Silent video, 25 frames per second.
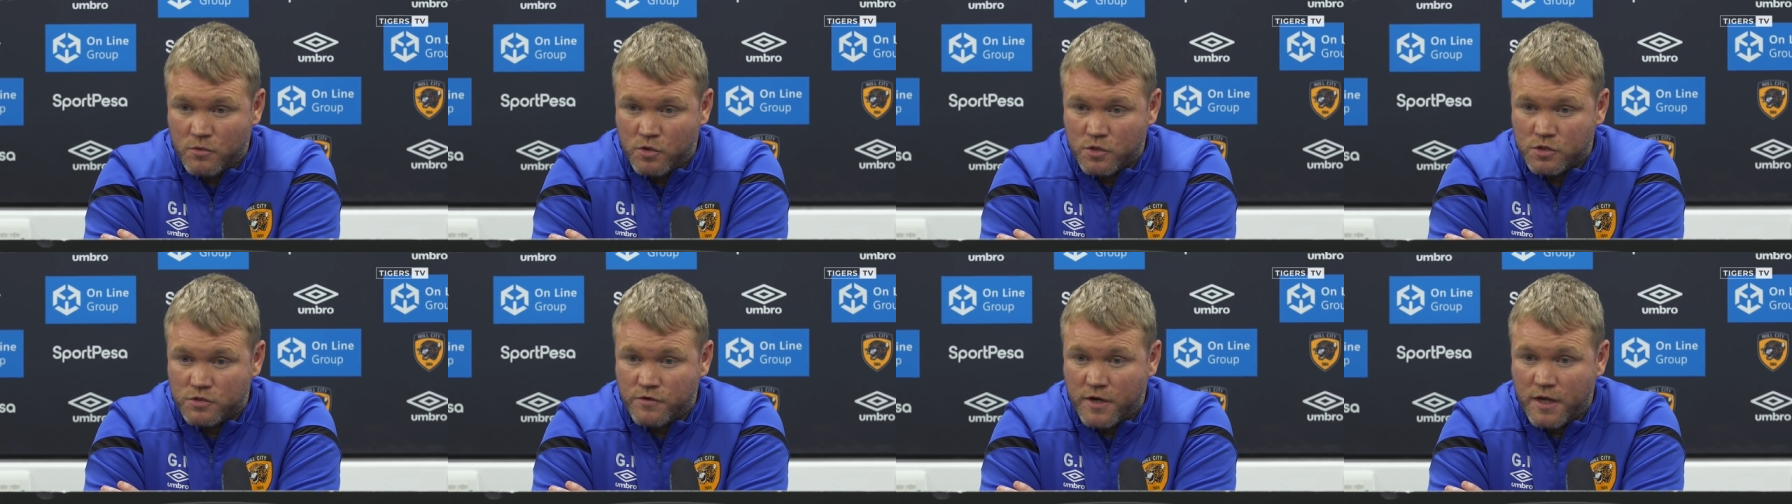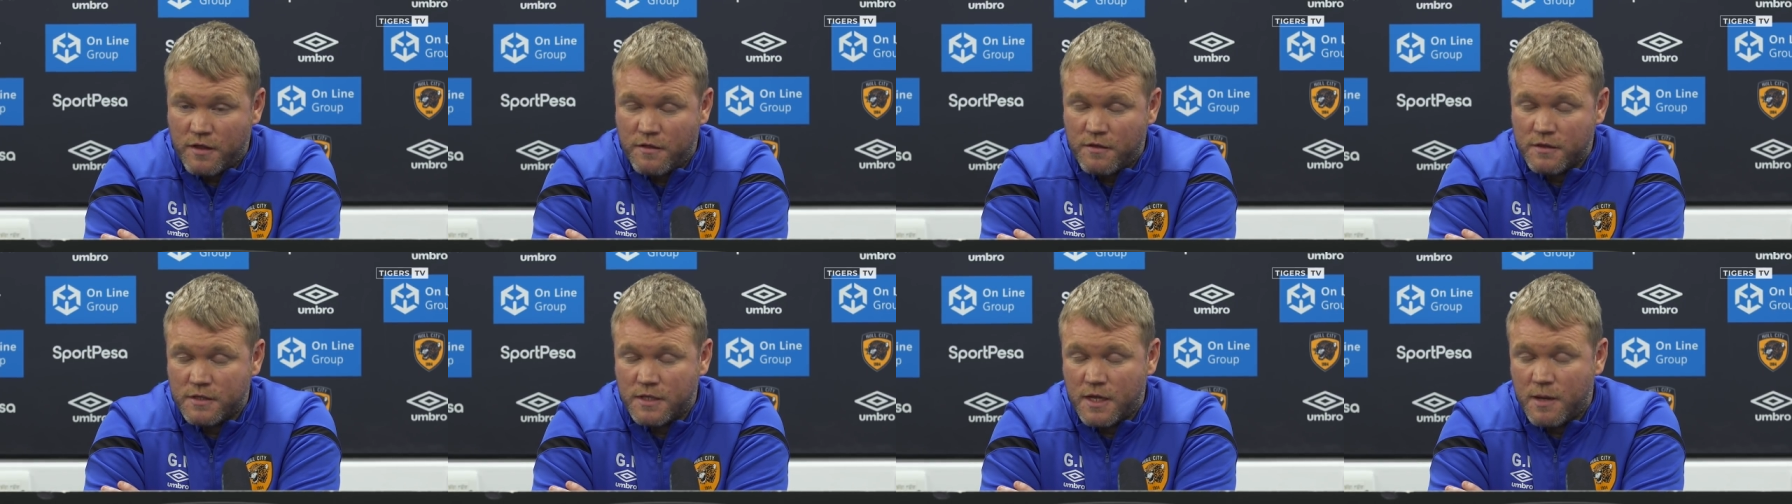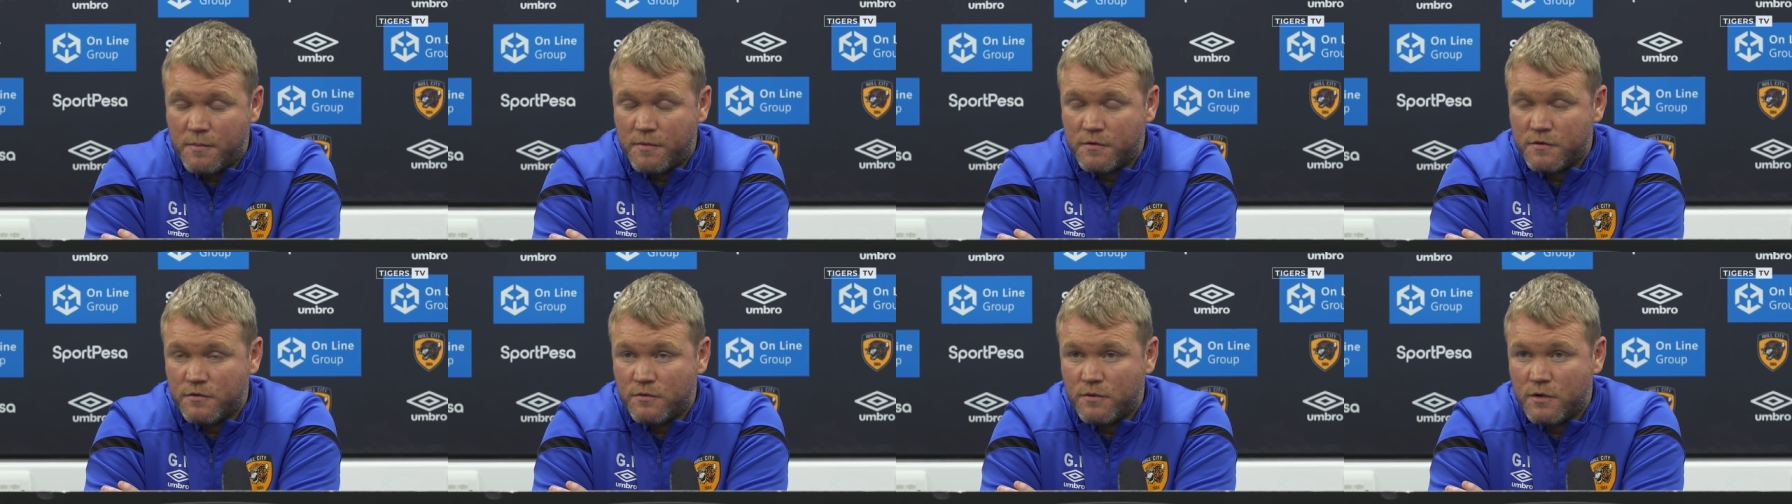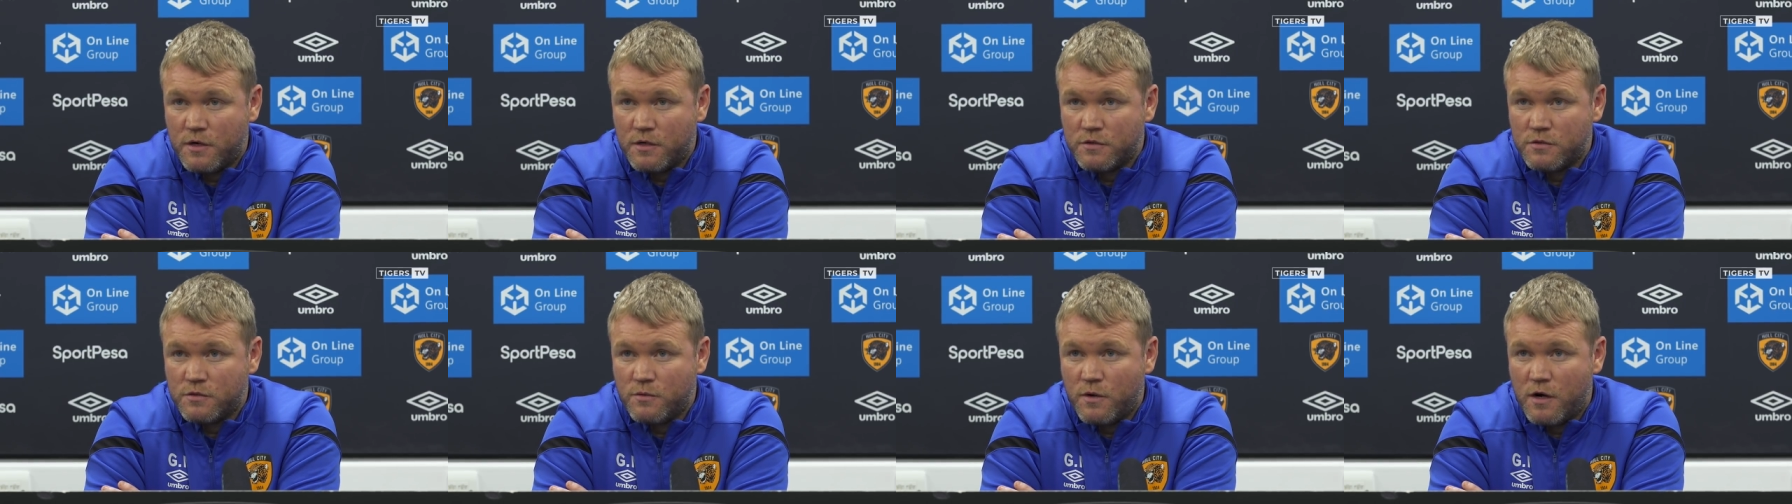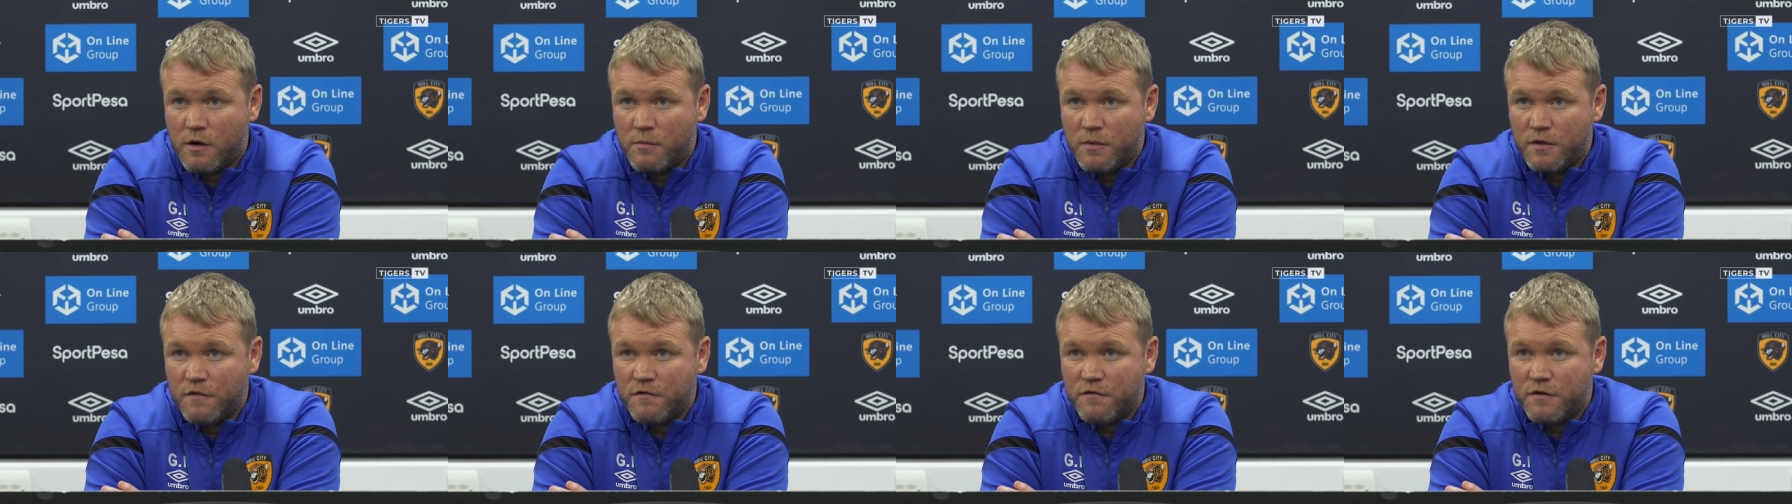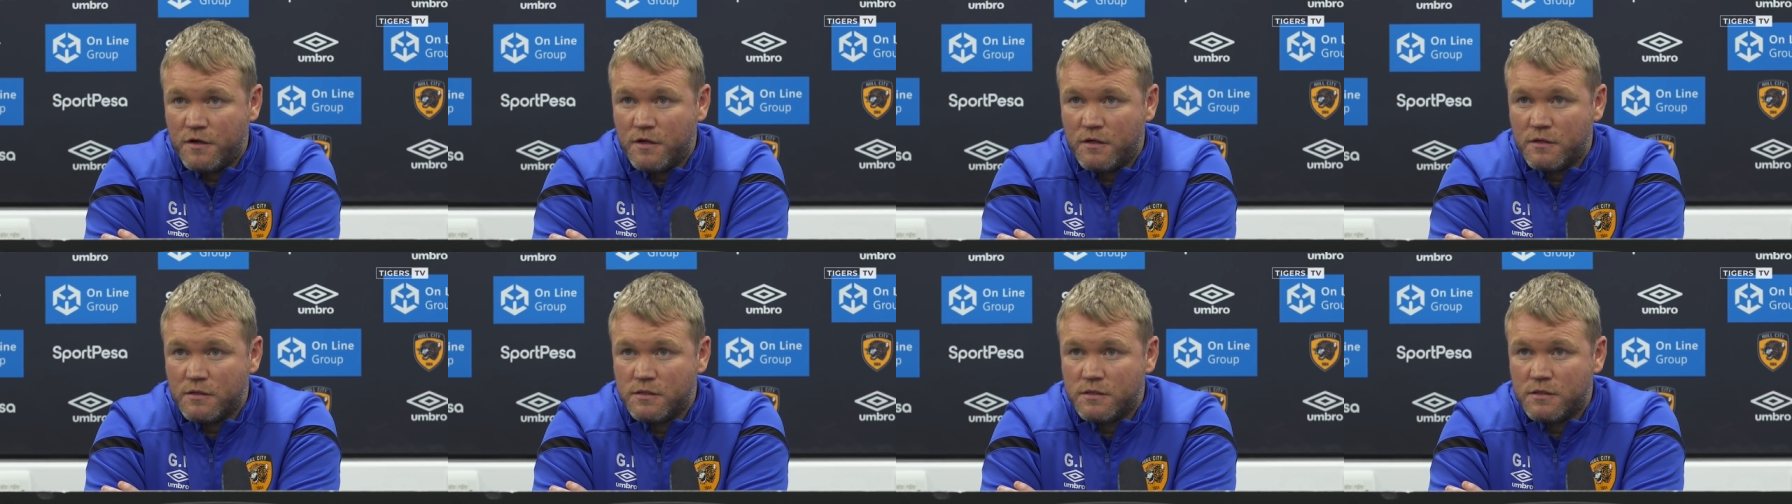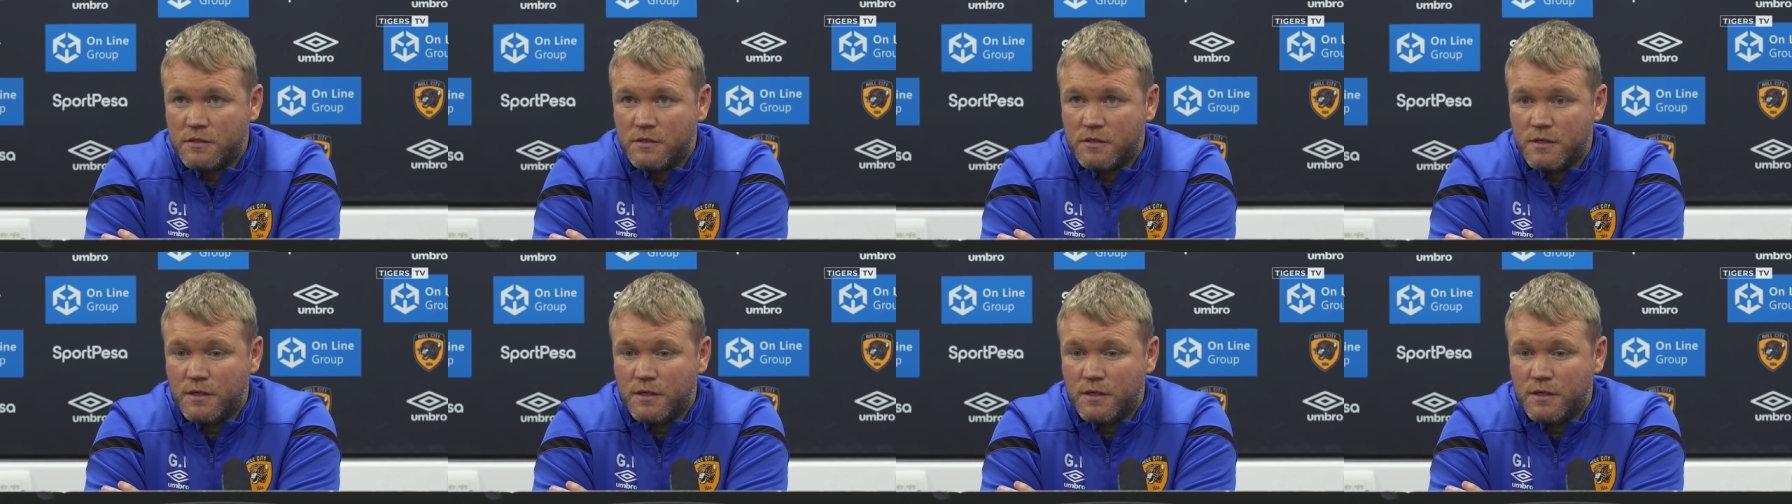strength and depth to our midfield.